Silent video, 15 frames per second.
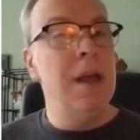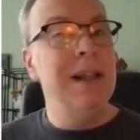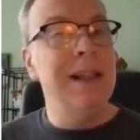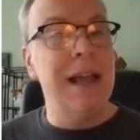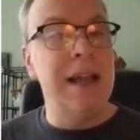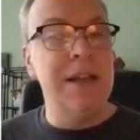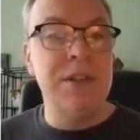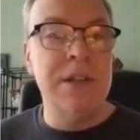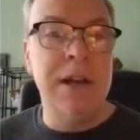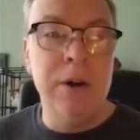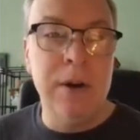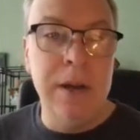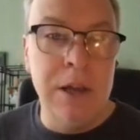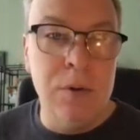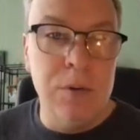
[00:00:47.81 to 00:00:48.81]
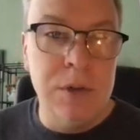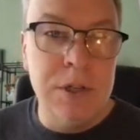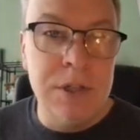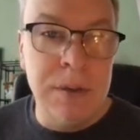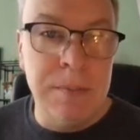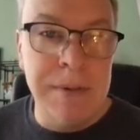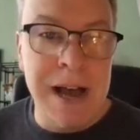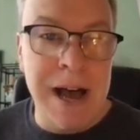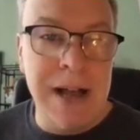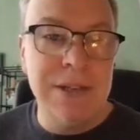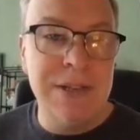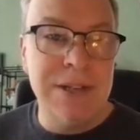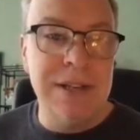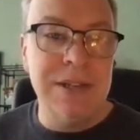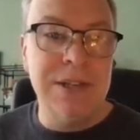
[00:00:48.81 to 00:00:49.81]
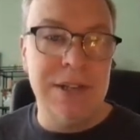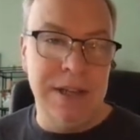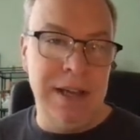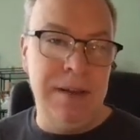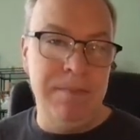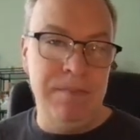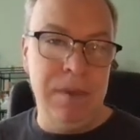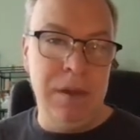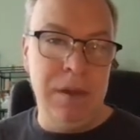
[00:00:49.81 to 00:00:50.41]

less than or equal to some constant c.